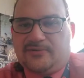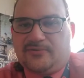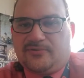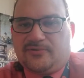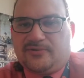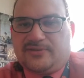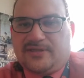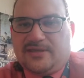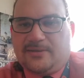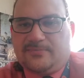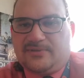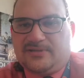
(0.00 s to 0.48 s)
know
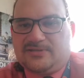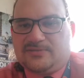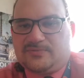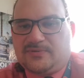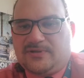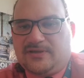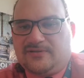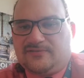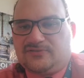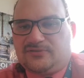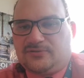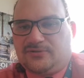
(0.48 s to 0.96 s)
that that means
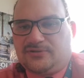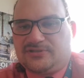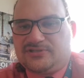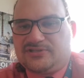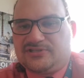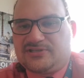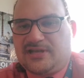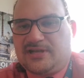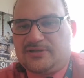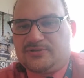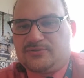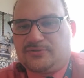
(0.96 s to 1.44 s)
we have
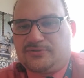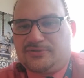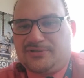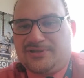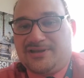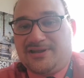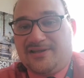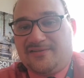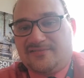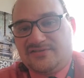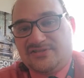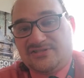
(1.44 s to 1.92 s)
shortened schedule,
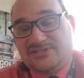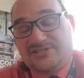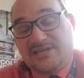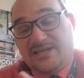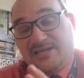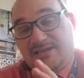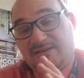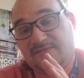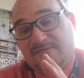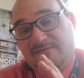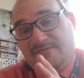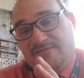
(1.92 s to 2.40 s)
and I've just
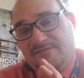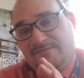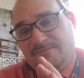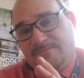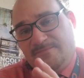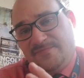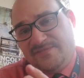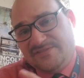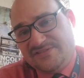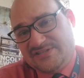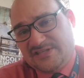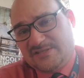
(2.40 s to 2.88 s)
taken
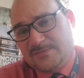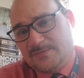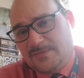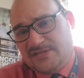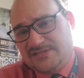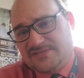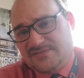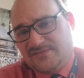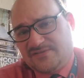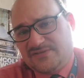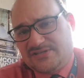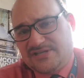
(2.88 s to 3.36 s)
six
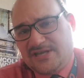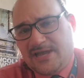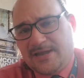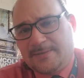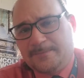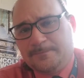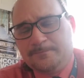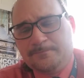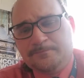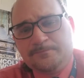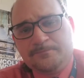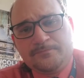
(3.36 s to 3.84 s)
minutes of your
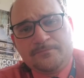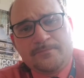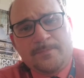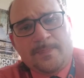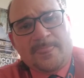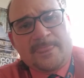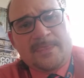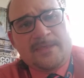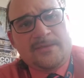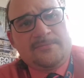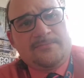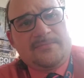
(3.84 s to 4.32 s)
time
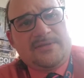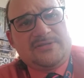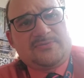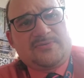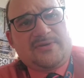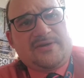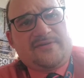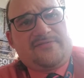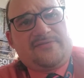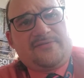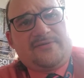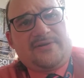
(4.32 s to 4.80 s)

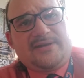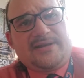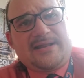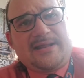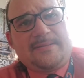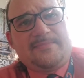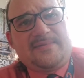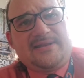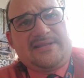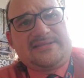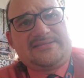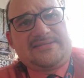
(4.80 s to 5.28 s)
means we have
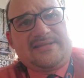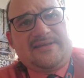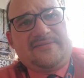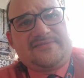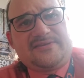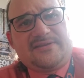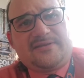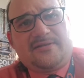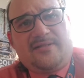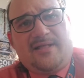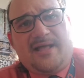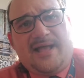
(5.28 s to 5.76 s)
39 minutes
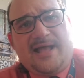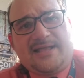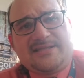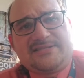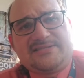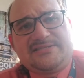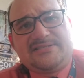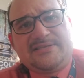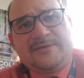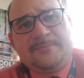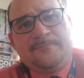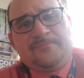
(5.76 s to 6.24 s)
left in
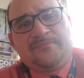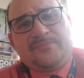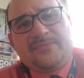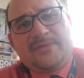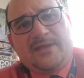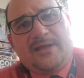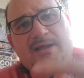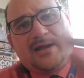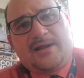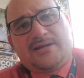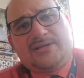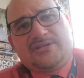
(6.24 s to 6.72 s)
class.
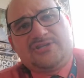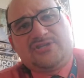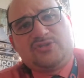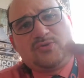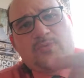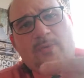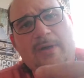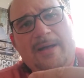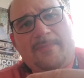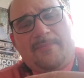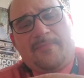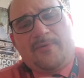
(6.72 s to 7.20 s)
I'm going to
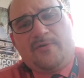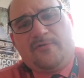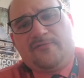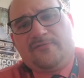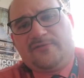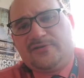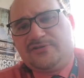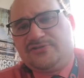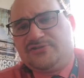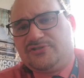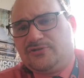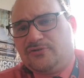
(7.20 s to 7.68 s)
swap
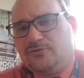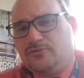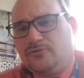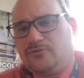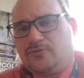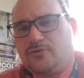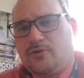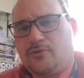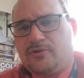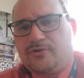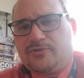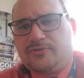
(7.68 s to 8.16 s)
over
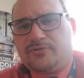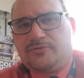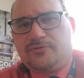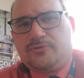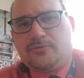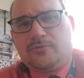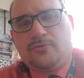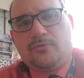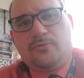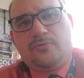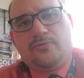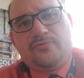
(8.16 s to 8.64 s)
to going
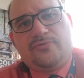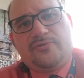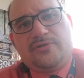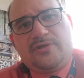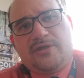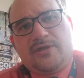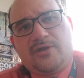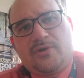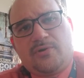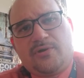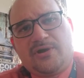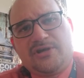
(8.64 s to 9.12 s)
through
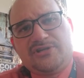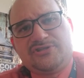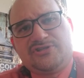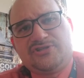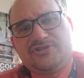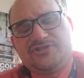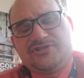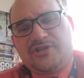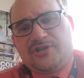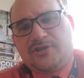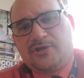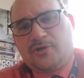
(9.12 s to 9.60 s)
the
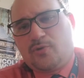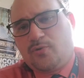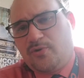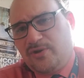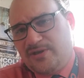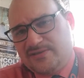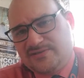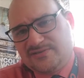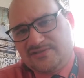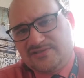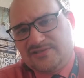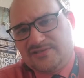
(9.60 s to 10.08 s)
questions on the
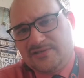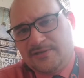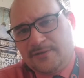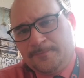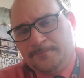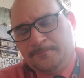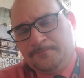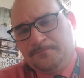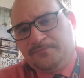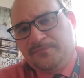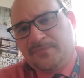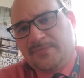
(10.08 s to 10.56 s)
quiz.
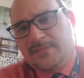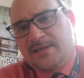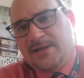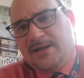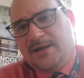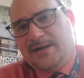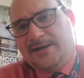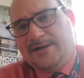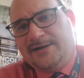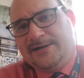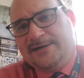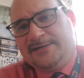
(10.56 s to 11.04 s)

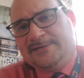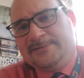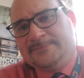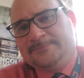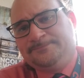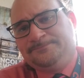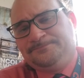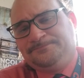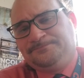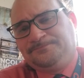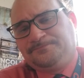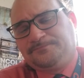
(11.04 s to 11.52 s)

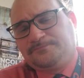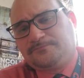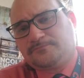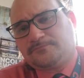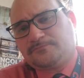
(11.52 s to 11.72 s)
Um,